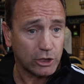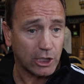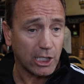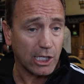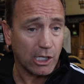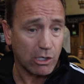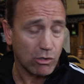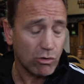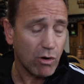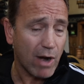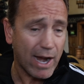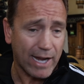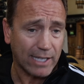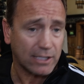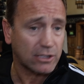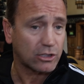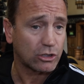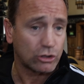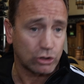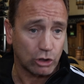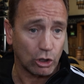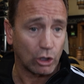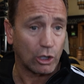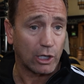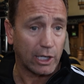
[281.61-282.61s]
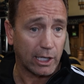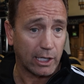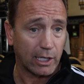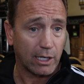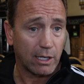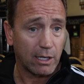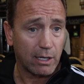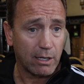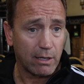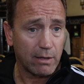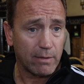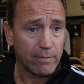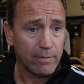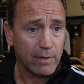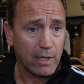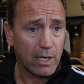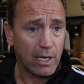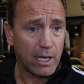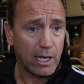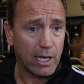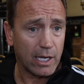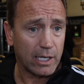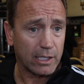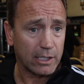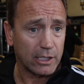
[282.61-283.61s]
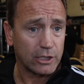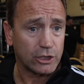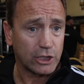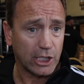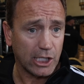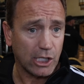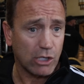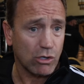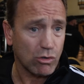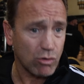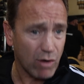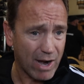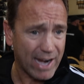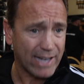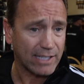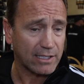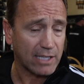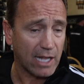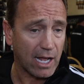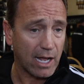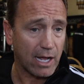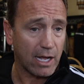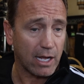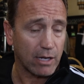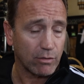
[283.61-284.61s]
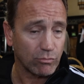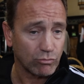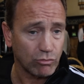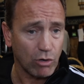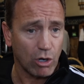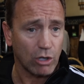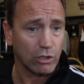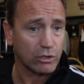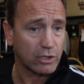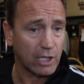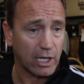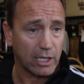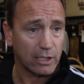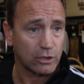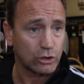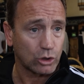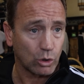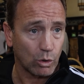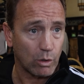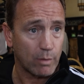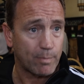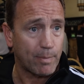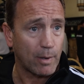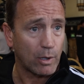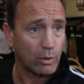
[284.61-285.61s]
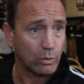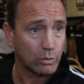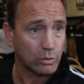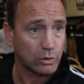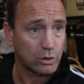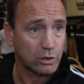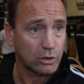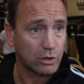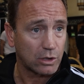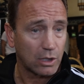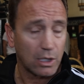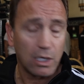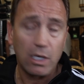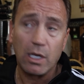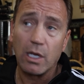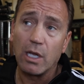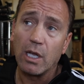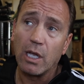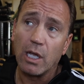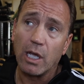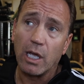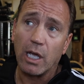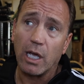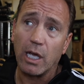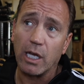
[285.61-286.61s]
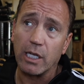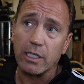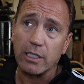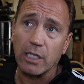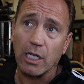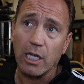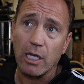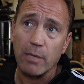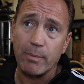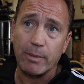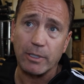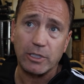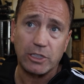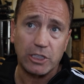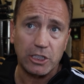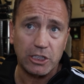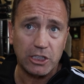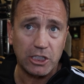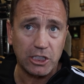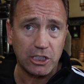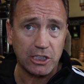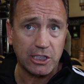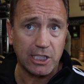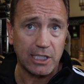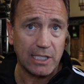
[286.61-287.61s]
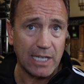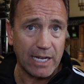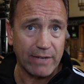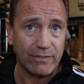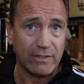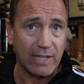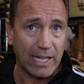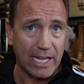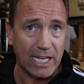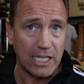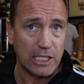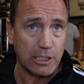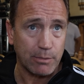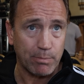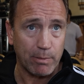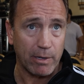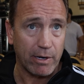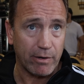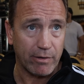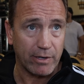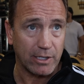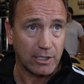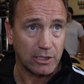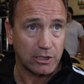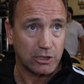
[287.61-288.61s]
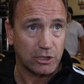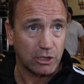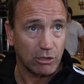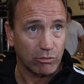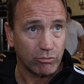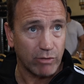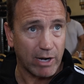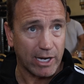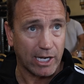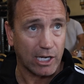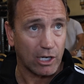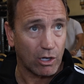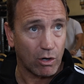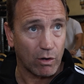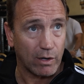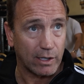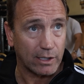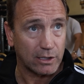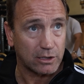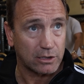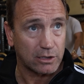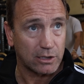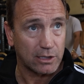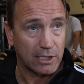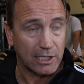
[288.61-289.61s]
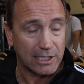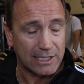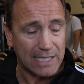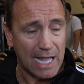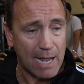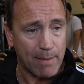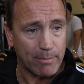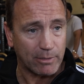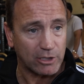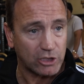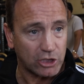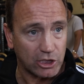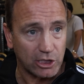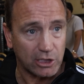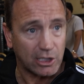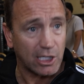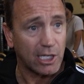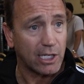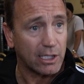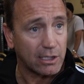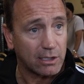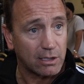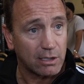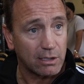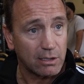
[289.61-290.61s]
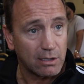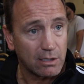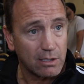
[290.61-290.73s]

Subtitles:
She cracked Julie, and she cracked her and rocked her to her boots, and but she just didn't have that experience to recognise the damage she did.